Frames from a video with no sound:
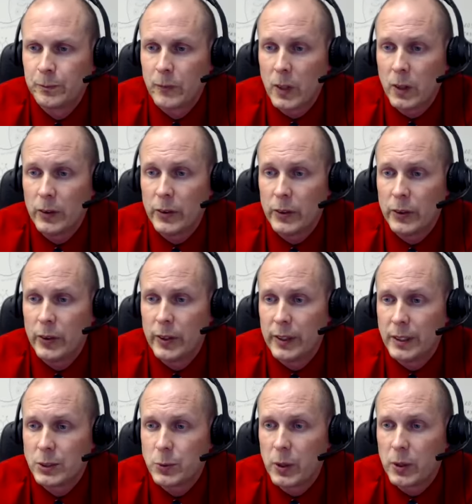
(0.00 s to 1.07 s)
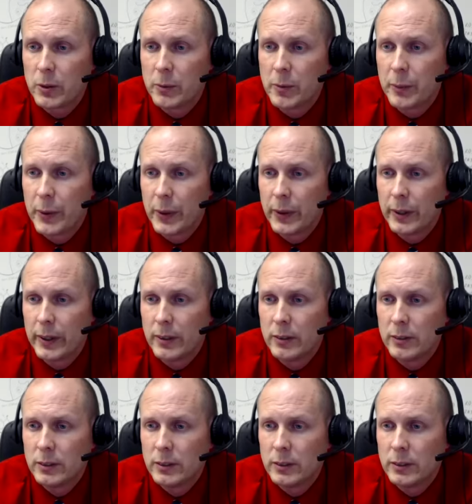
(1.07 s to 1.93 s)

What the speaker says: Oh, you're new to this. Welcome to the party.